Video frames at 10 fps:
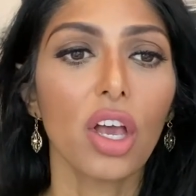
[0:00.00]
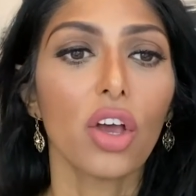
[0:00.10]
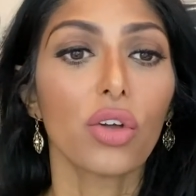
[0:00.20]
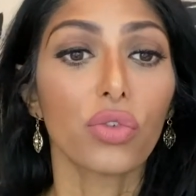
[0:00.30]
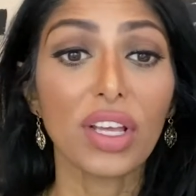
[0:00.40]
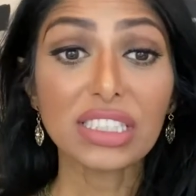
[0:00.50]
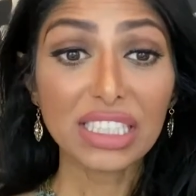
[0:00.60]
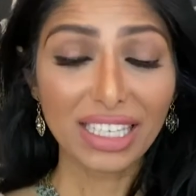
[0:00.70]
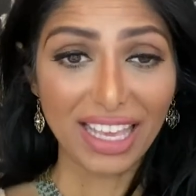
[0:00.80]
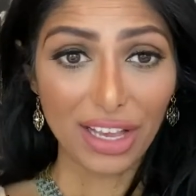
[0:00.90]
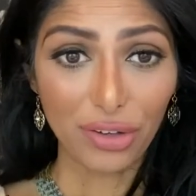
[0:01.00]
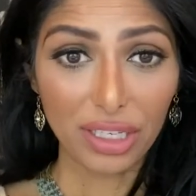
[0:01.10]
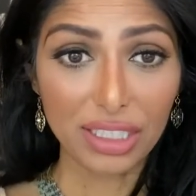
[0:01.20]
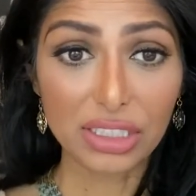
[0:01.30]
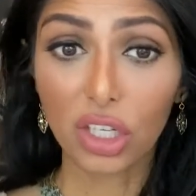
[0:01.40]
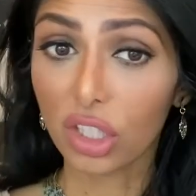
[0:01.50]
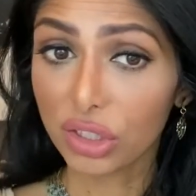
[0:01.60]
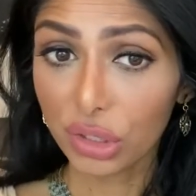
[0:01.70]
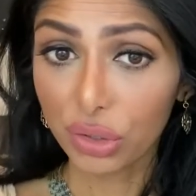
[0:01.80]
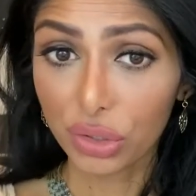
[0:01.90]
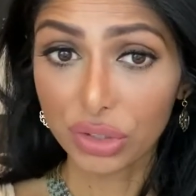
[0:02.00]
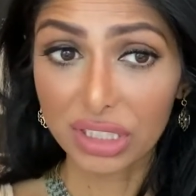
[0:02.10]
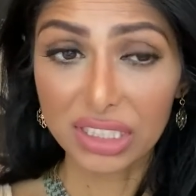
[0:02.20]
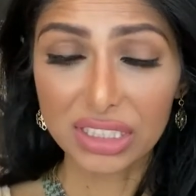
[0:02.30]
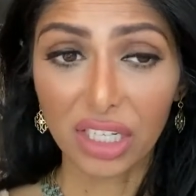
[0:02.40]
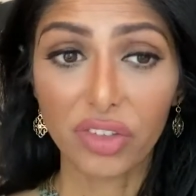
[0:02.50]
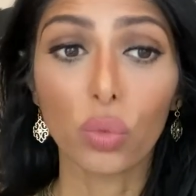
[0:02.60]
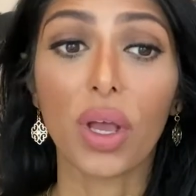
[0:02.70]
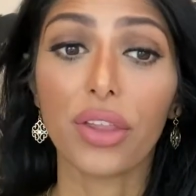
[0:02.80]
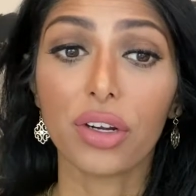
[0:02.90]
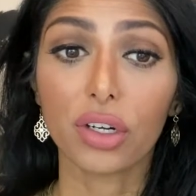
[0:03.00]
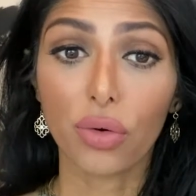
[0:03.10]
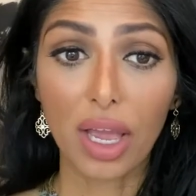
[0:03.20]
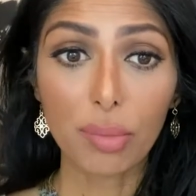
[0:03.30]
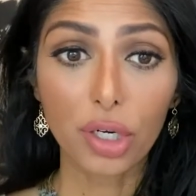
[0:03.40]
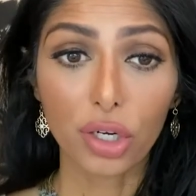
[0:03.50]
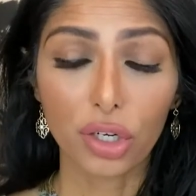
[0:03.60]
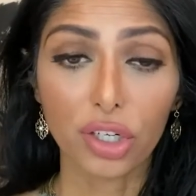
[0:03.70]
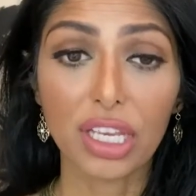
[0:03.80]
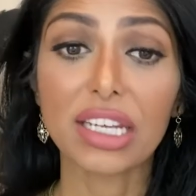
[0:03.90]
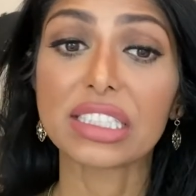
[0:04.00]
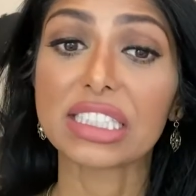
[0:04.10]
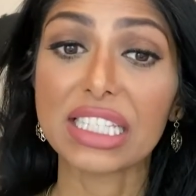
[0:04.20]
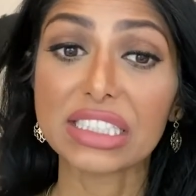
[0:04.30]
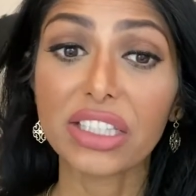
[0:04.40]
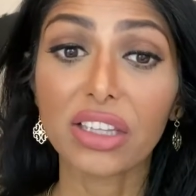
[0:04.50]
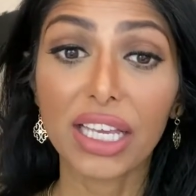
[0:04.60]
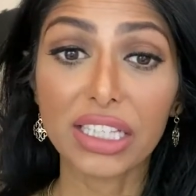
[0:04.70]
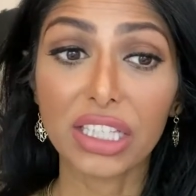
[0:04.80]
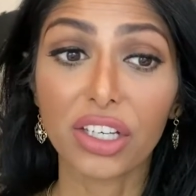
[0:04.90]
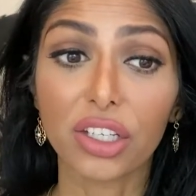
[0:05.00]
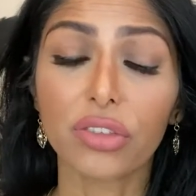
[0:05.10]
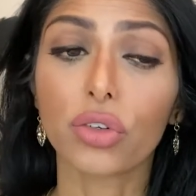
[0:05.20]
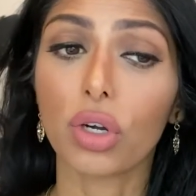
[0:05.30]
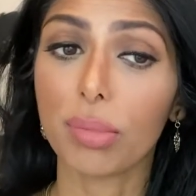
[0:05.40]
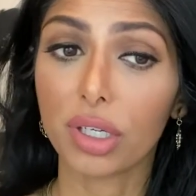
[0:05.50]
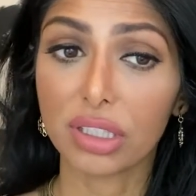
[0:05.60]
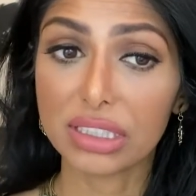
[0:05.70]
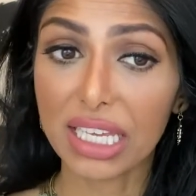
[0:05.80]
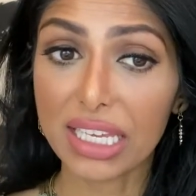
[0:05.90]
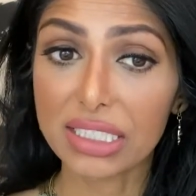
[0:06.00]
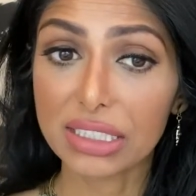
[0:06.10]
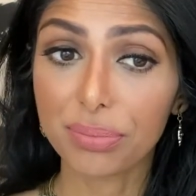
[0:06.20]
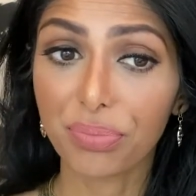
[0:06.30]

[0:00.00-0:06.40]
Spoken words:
Forensic accounting is also used to discover whether a crime occurred and assess the likelihood of criminal intent.